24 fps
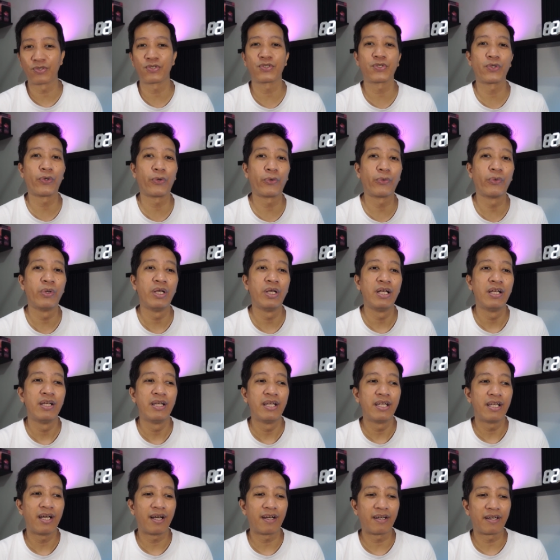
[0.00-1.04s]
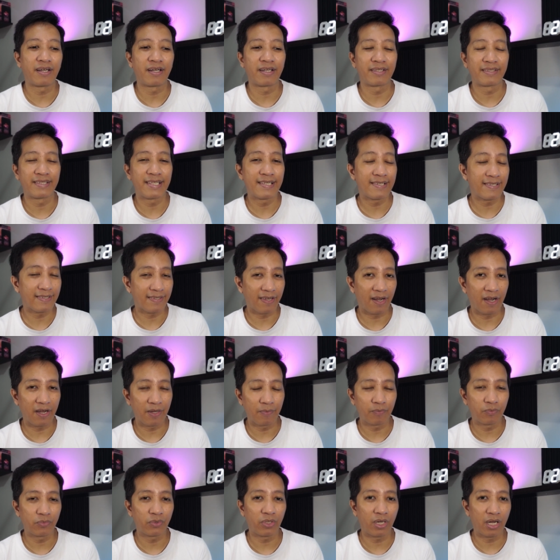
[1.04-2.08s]
So uh, this
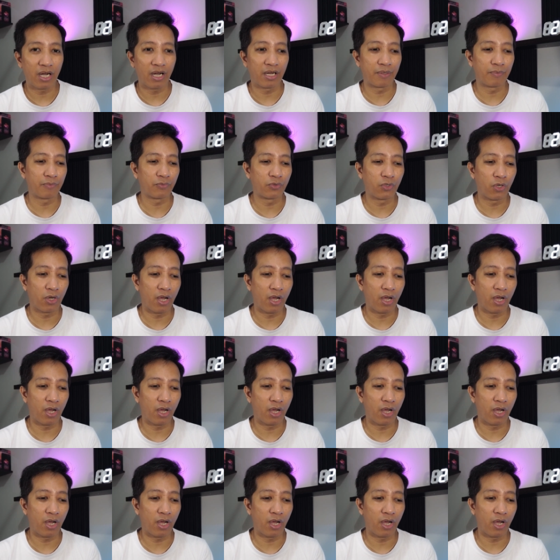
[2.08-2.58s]
time I'm